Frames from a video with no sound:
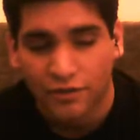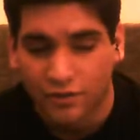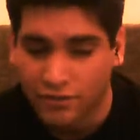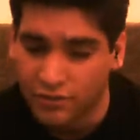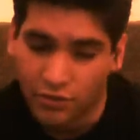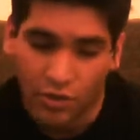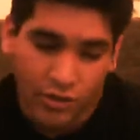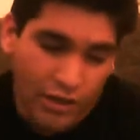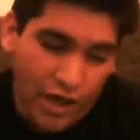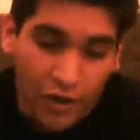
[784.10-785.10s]
So I said,
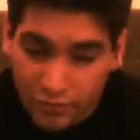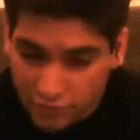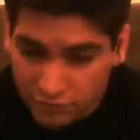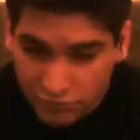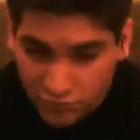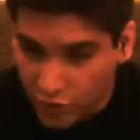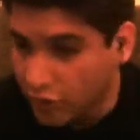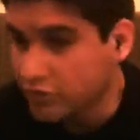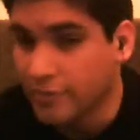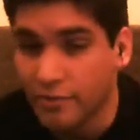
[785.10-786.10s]
okay, I'll
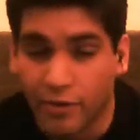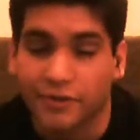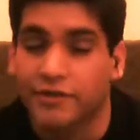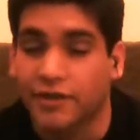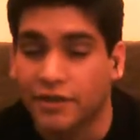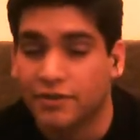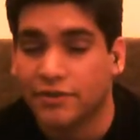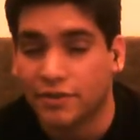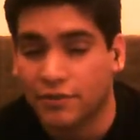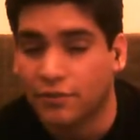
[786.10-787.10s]
talk to my boss, I guess.